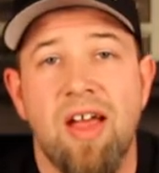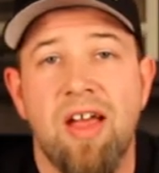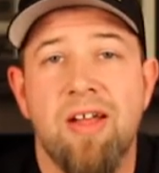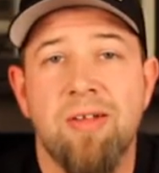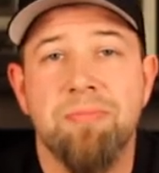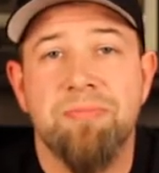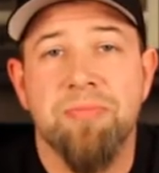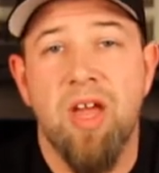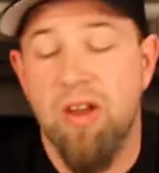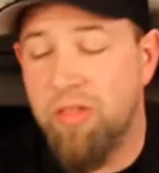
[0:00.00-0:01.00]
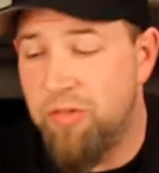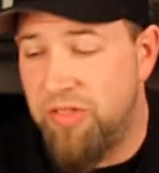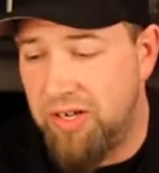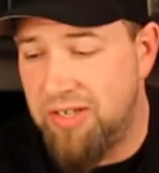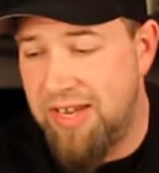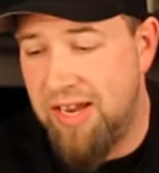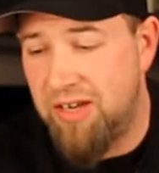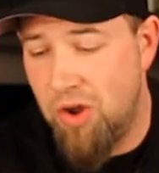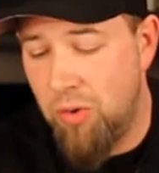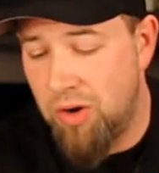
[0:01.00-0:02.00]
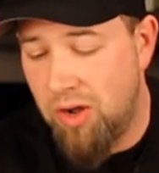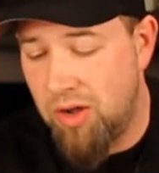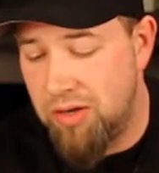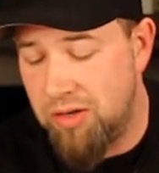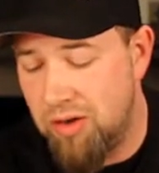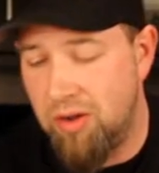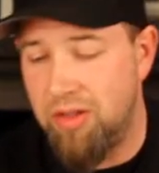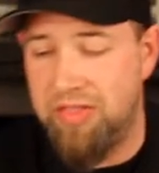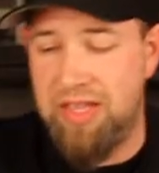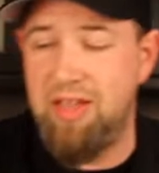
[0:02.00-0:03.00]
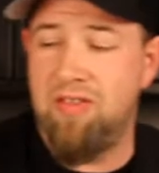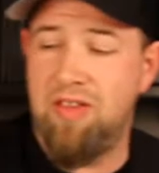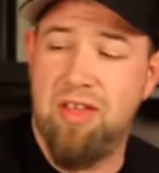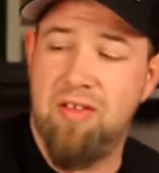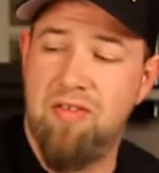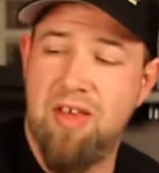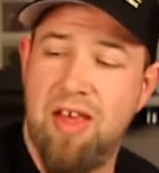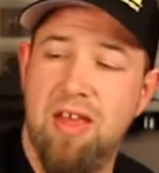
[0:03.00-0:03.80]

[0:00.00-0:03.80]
Another thing to take note on these is